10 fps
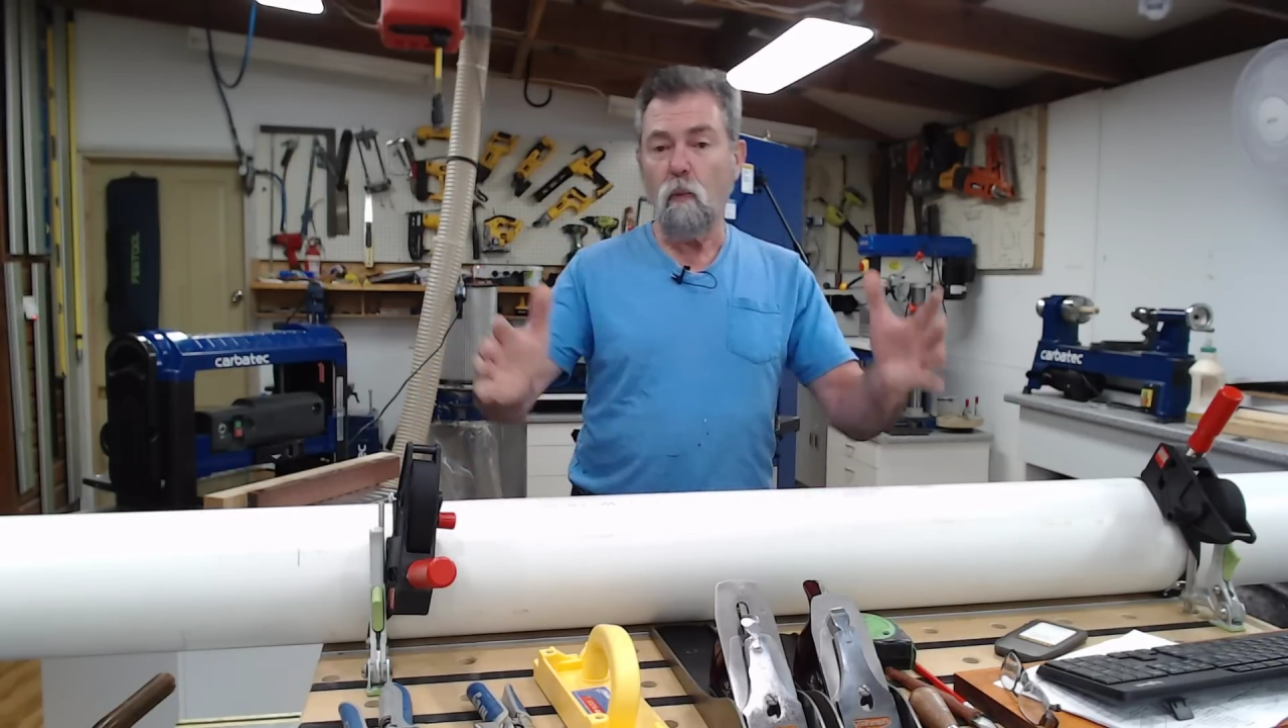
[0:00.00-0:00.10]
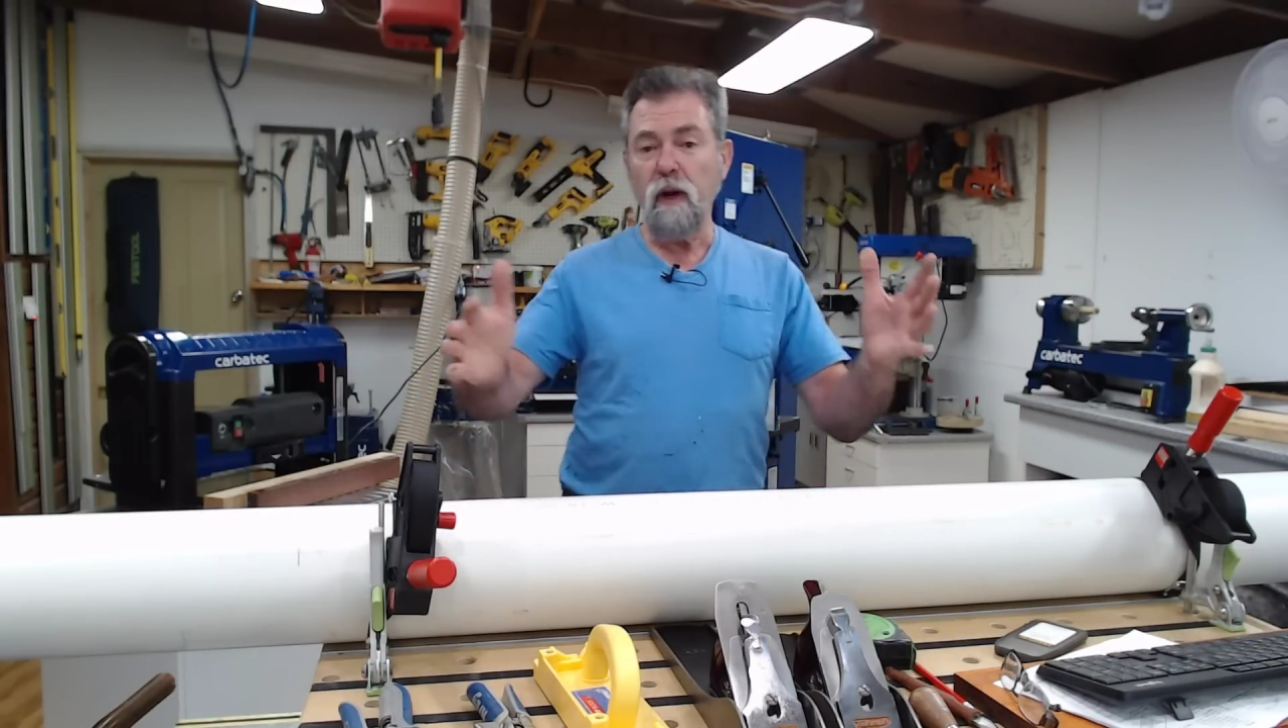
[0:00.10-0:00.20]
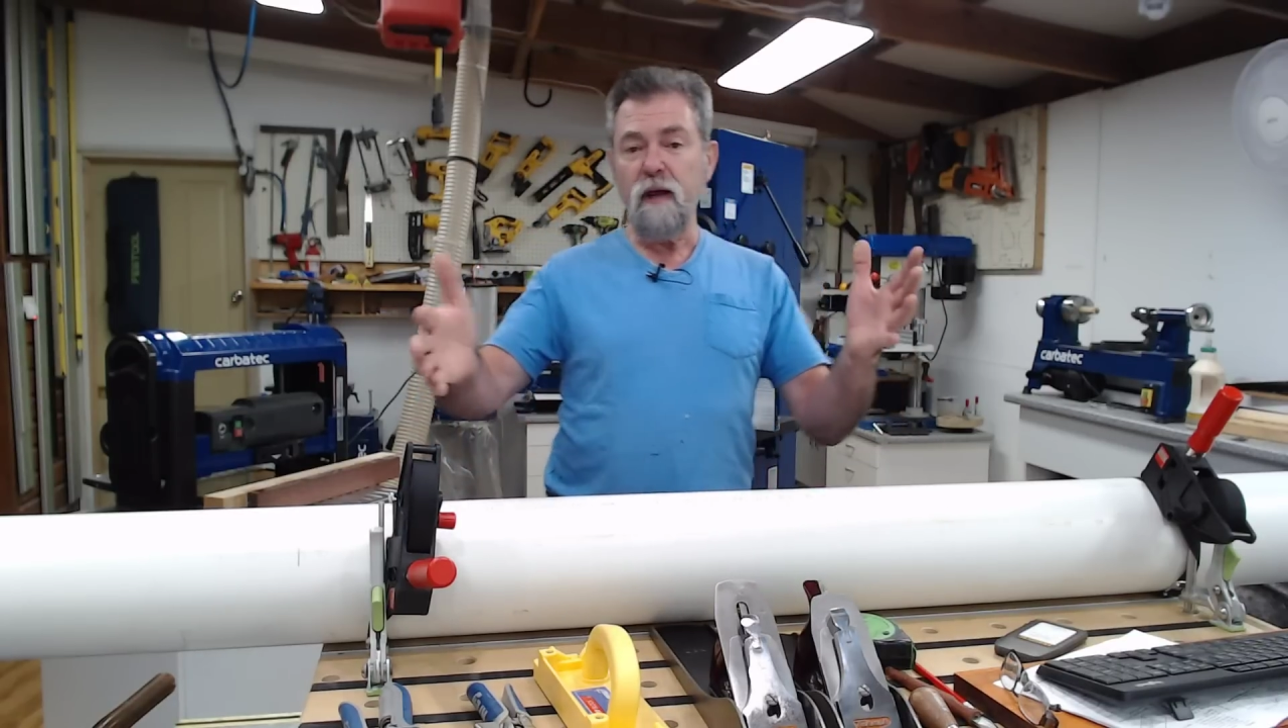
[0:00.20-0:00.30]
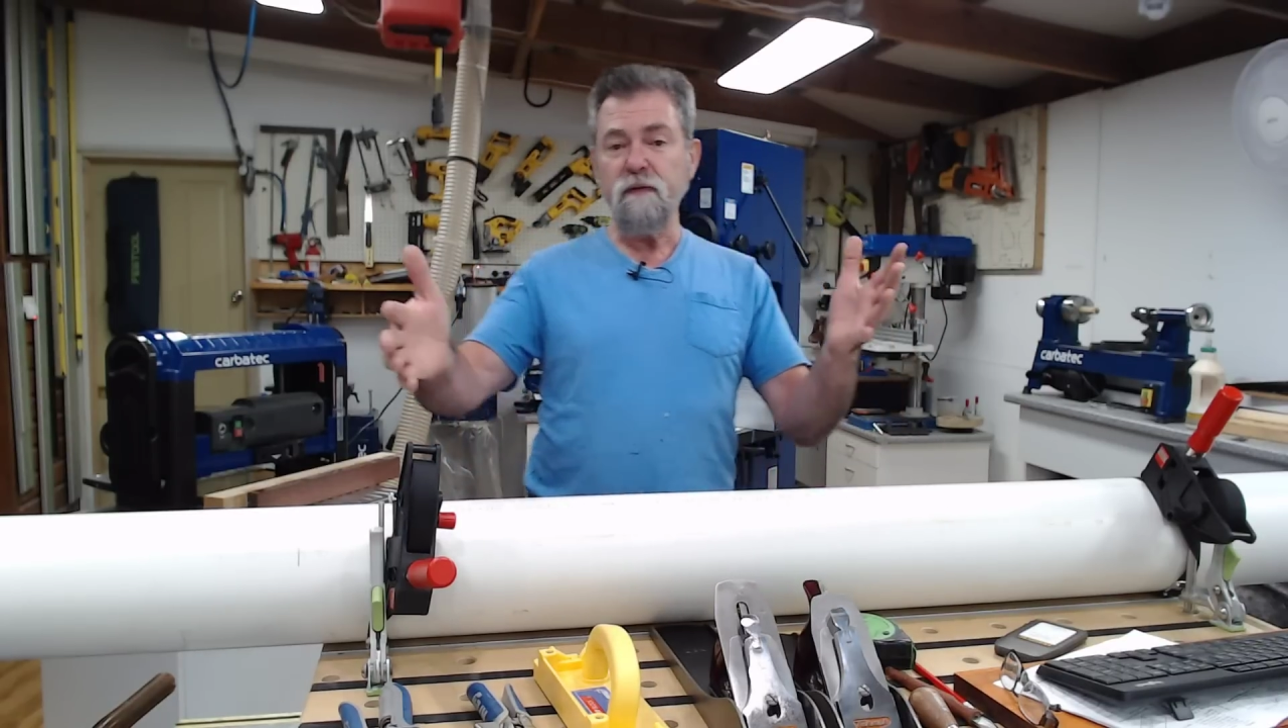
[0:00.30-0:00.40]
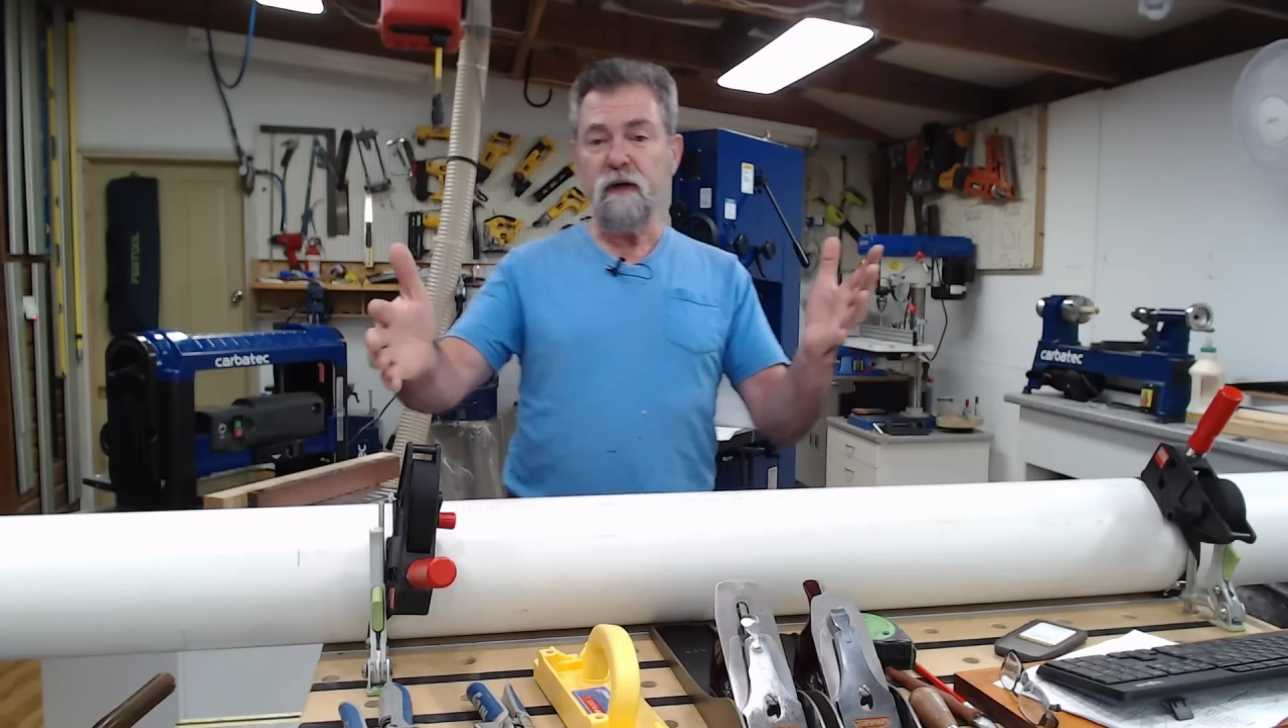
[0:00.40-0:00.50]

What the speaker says: what I've